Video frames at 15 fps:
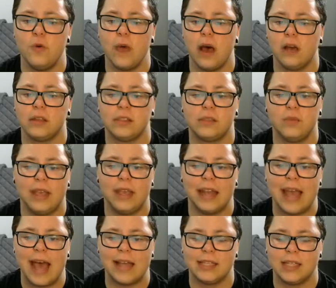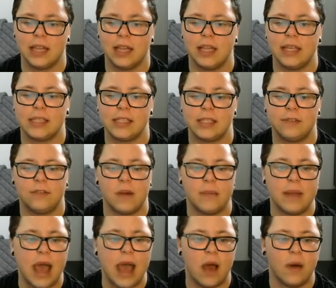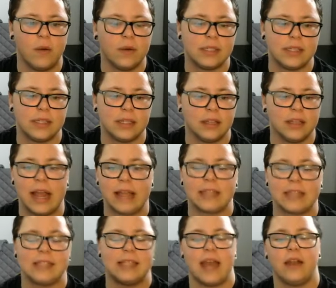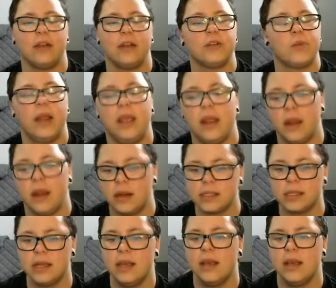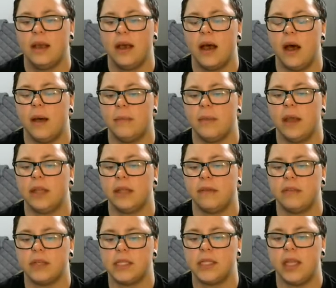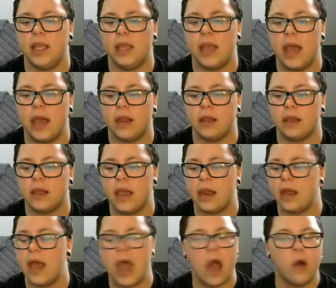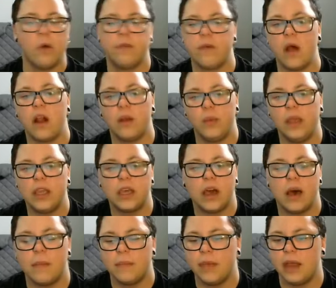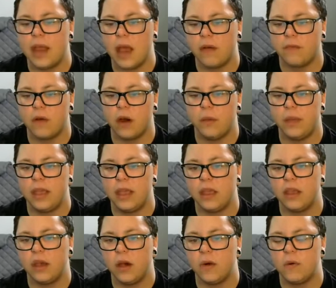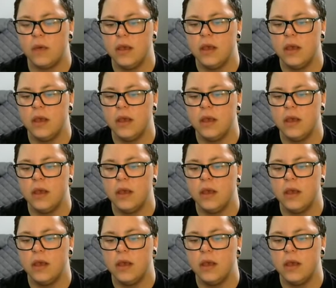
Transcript: else we can add to the list from now until the next 10 or 20 years. I'd love to see how far we come and how far we can go